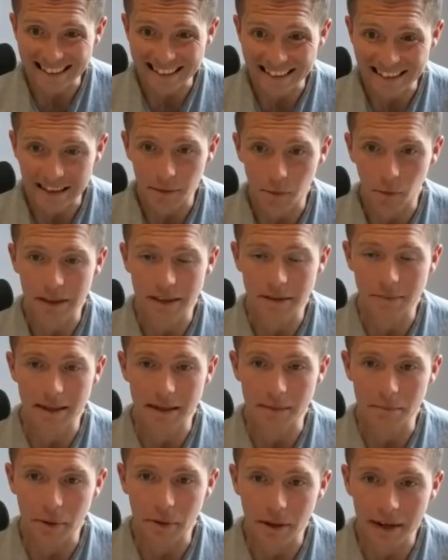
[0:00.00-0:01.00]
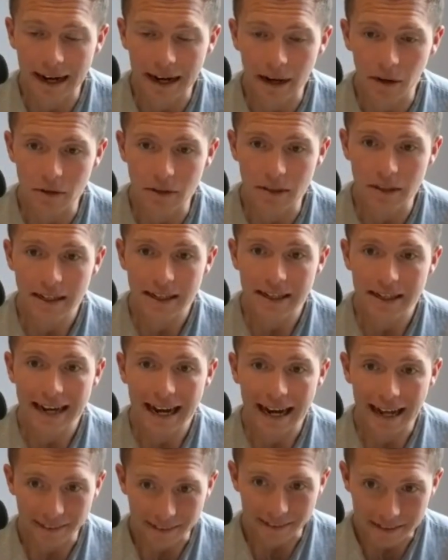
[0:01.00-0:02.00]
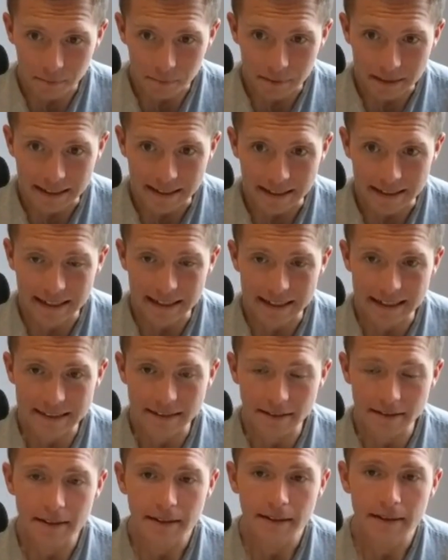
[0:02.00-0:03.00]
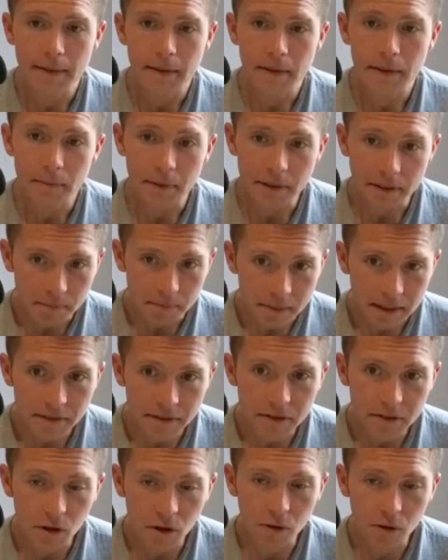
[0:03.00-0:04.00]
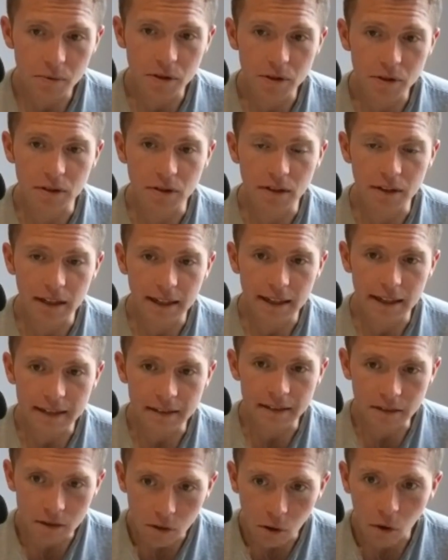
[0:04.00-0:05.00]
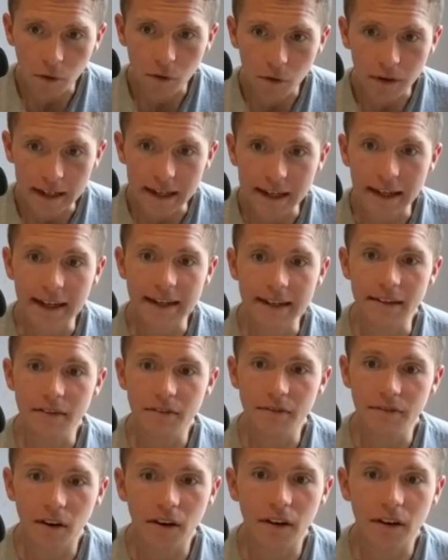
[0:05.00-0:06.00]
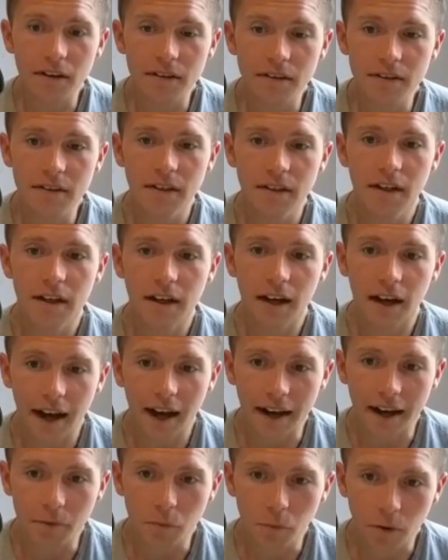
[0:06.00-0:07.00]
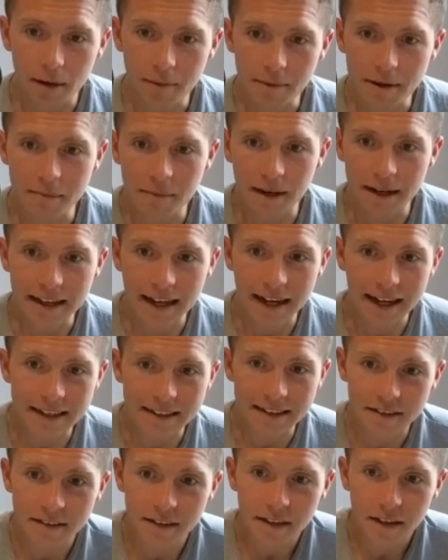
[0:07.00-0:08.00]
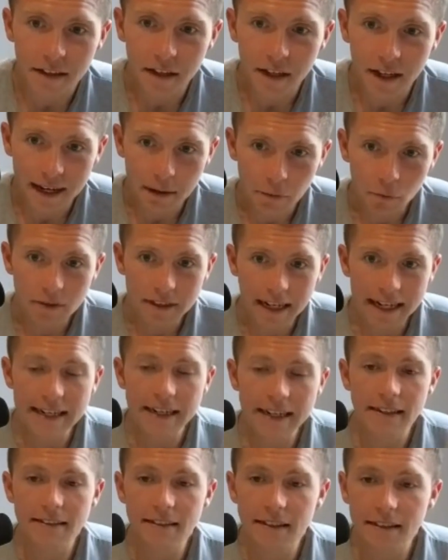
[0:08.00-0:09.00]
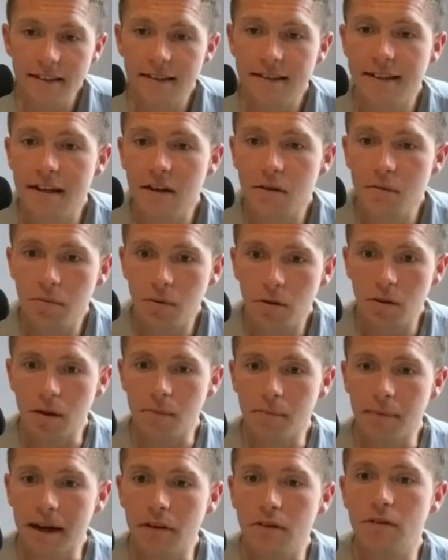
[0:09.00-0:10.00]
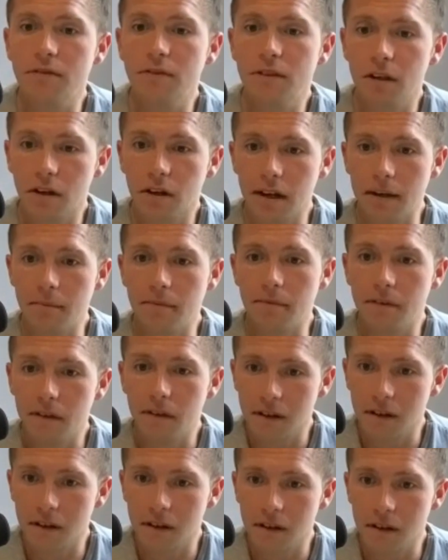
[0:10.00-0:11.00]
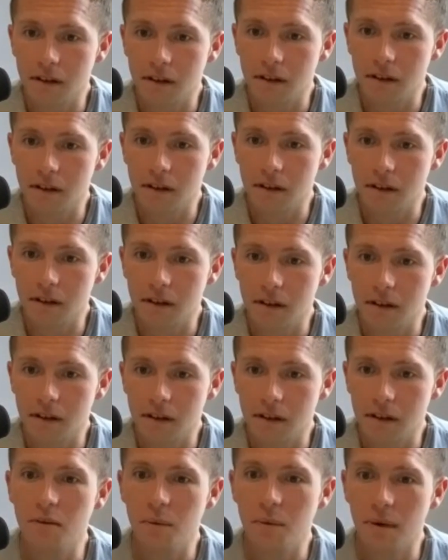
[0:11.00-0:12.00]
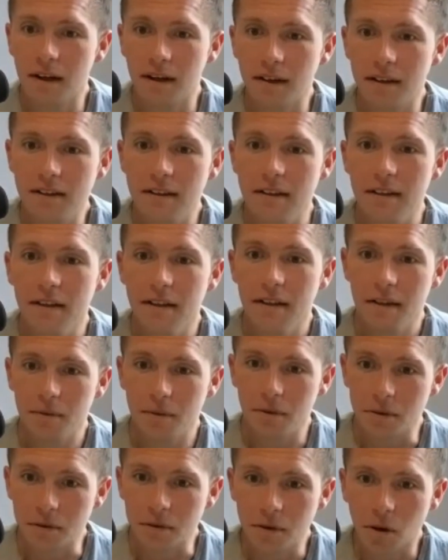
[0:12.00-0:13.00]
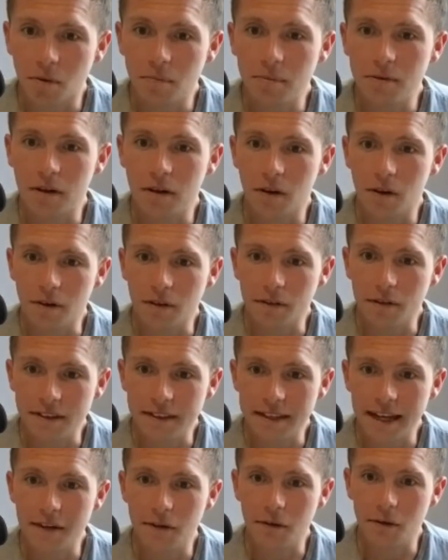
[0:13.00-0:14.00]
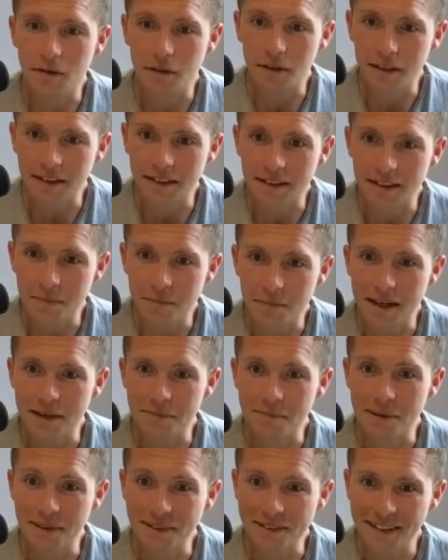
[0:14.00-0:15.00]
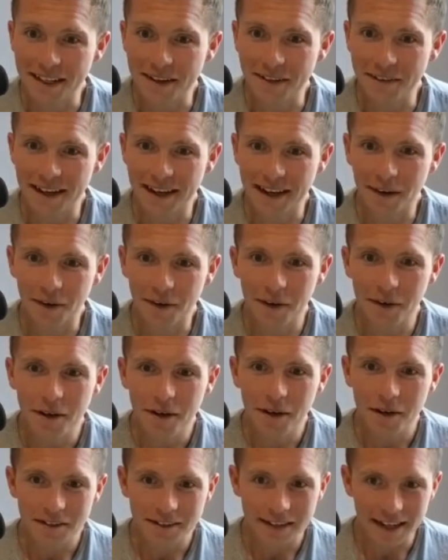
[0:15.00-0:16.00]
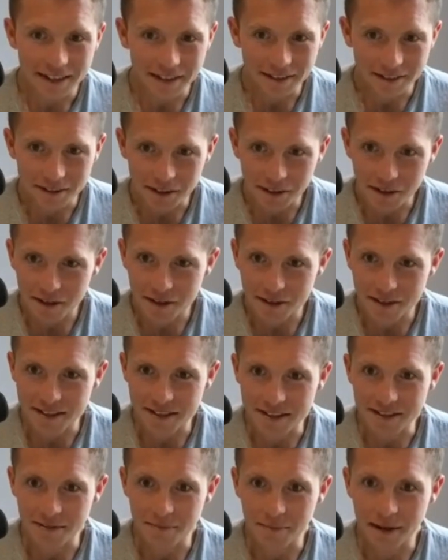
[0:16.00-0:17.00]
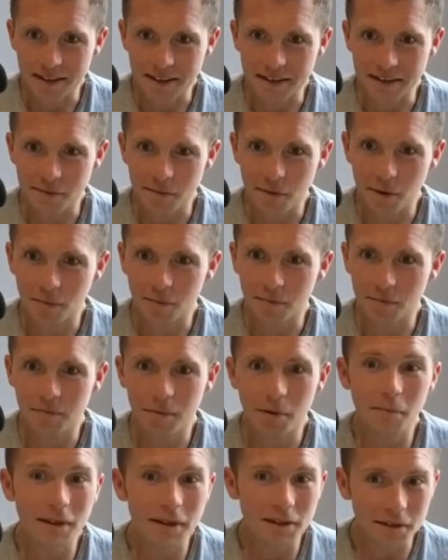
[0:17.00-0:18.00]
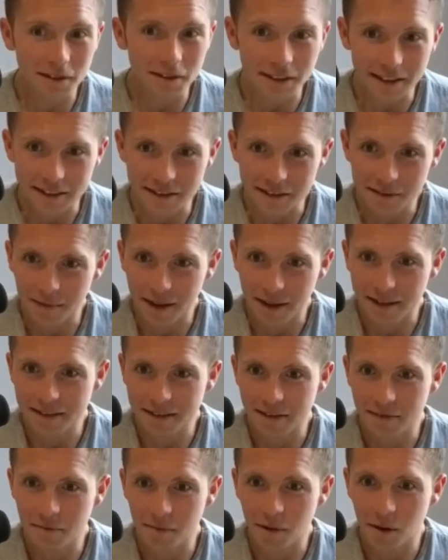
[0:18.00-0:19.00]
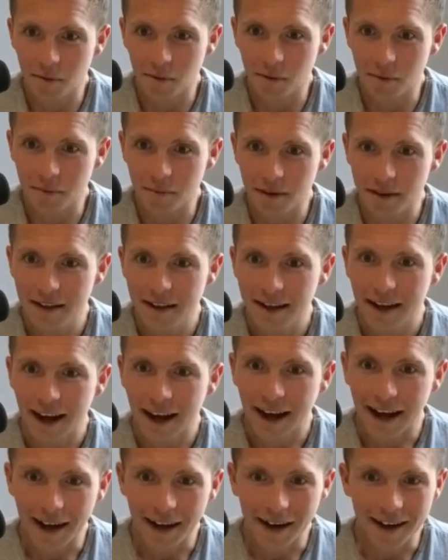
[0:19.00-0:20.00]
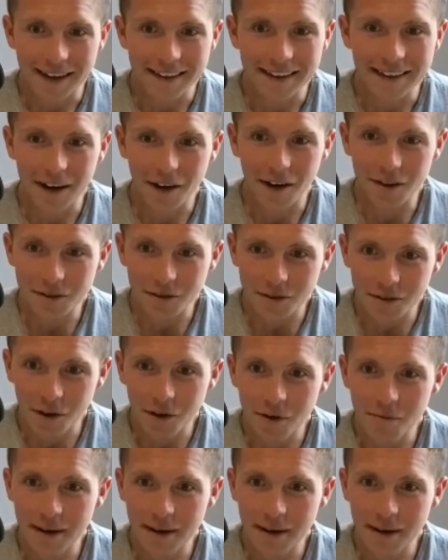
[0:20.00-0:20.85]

to see what is being put out at the speed it is. But the speed of adoption is not nearly as fast. And what I mean by that is it will take a considerable amount of time for the largest enterprises in the world to adopt a lot of the technology that is being built out now. Data security is a massive problem. Permissioning is a massive problem. There are so